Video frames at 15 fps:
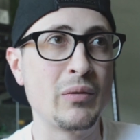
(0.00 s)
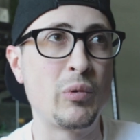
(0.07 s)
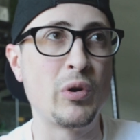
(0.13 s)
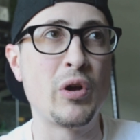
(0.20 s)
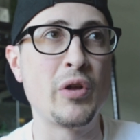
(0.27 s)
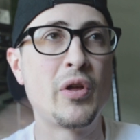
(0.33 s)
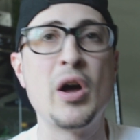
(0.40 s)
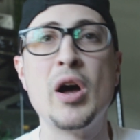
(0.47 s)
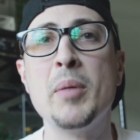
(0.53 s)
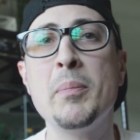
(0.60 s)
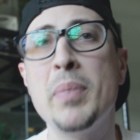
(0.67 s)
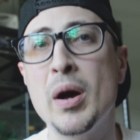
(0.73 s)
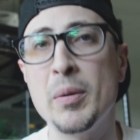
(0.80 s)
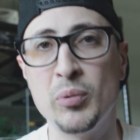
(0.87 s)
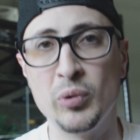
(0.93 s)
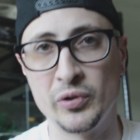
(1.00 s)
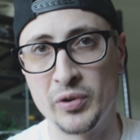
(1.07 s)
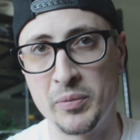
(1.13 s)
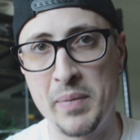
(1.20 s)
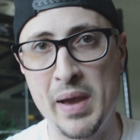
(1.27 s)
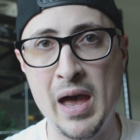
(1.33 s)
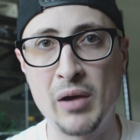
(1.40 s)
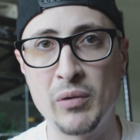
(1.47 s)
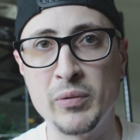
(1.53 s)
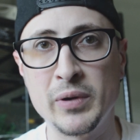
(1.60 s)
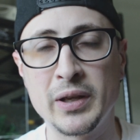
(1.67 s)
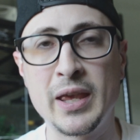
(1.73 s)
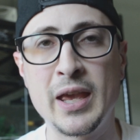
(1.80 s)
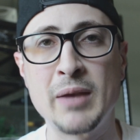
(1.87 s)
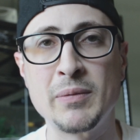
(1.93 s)
what all the hubbub was about when
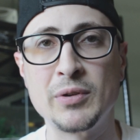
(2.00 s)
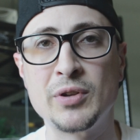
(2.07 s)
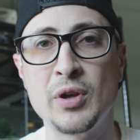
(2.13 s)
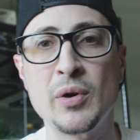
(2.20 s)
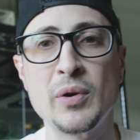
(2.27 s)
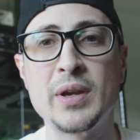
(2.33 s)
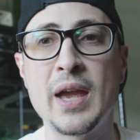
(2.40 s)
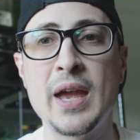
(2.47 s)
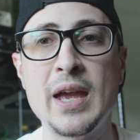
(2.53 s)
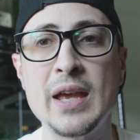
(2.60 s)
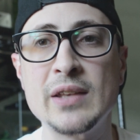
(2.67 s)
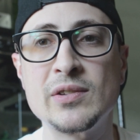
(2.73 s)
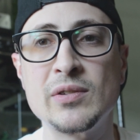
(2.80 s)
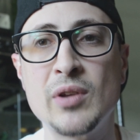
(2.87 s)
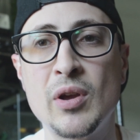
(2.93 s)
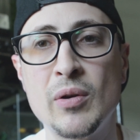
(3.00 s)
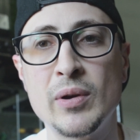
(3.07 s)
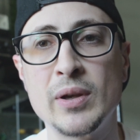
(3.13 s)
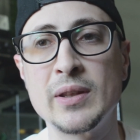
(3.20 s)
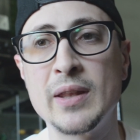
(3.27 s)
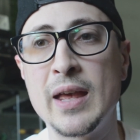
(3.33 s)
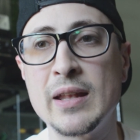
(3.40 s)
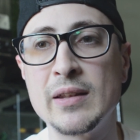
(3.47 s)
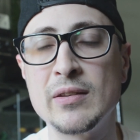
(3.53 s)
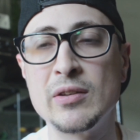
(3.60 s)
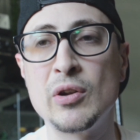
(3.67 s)
it came to showcase, knowing that,